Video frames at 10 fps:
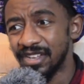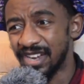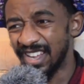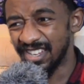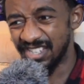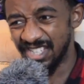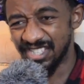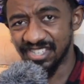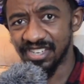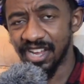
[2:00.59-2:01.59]
like
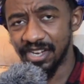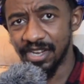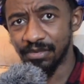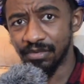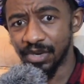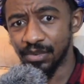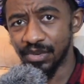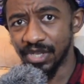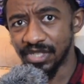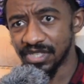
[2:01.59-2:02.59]
decent line level
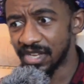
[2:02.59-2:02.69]
recordings.